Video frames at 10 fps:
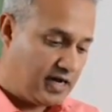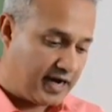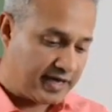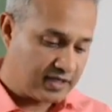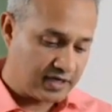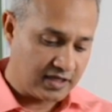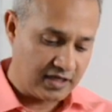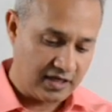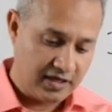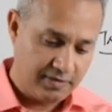either
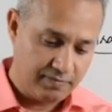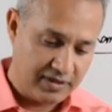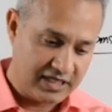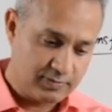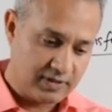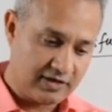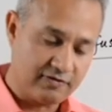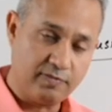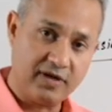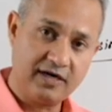the placement of
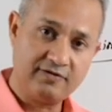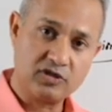the blood